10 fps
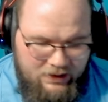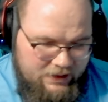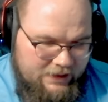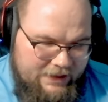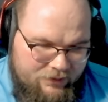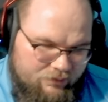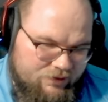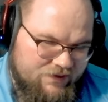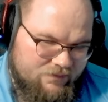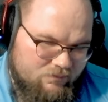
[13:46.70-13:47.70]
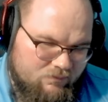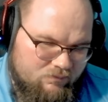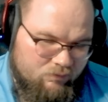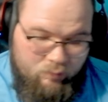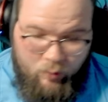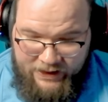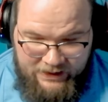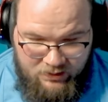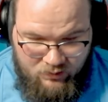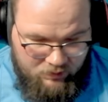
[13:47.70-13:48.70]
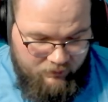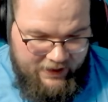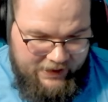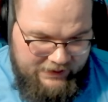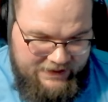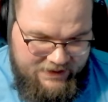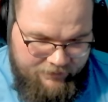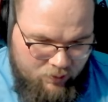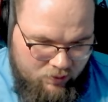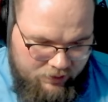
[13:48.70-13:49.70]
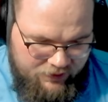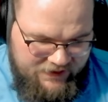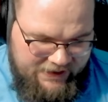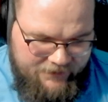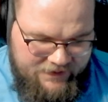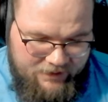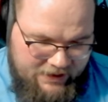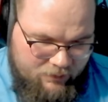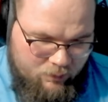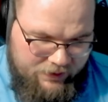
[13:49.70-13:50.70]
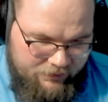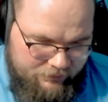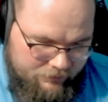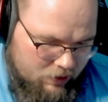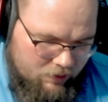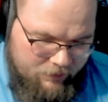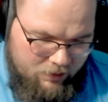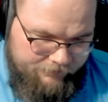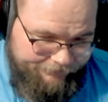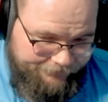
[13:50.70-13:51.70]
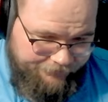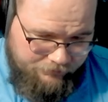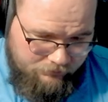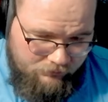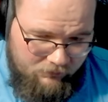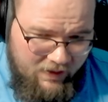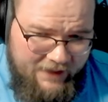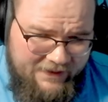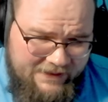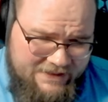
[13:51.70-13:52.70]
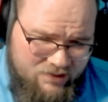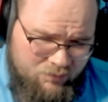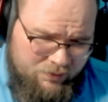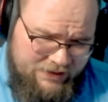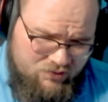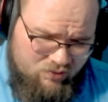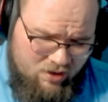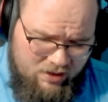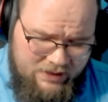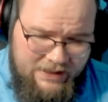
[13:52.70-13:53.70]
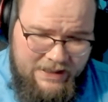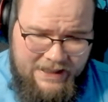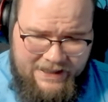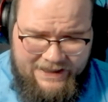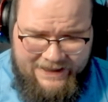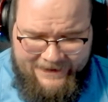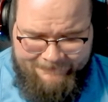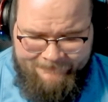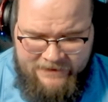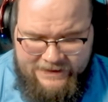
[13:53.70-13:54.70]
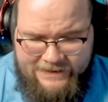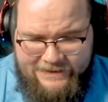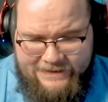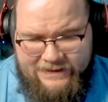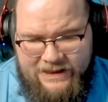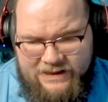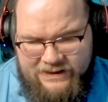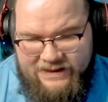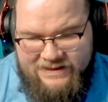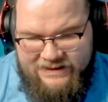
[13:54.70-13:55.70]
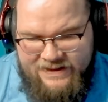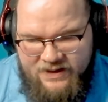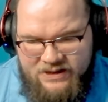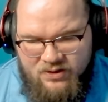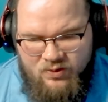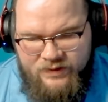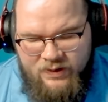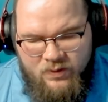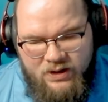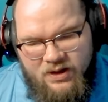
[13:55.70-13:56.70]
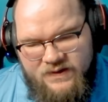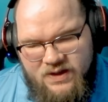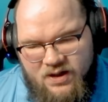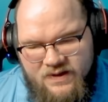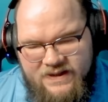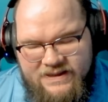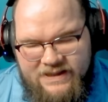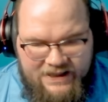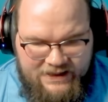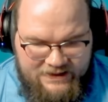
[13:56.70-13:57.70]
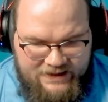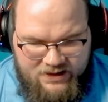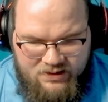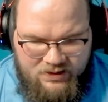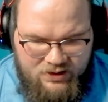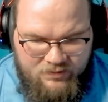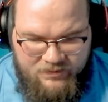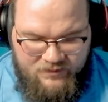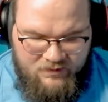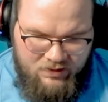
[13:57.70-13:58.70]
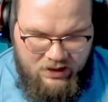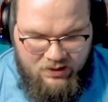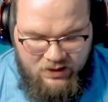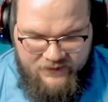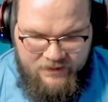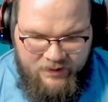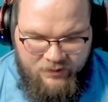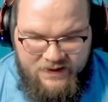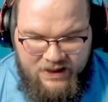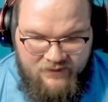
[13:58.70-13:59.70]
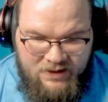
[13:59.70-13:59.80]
either just win or wreck at least the board or set up some kind of weird combo. I think this is really strong. Luckily, it's limited to only 1-cost cards, and I say that because, like, they could have something where it's like every time you